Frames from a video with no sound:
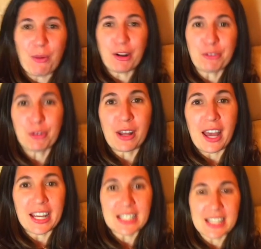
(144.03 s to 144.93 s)
a wonderful
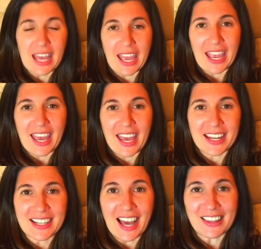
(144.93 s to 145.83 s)
night.
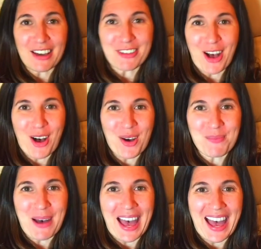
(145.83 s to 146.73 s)
And I love
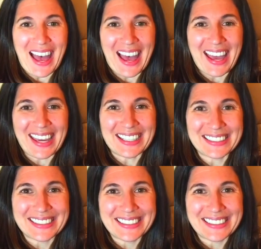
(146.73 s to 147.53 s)
y'all. Bye.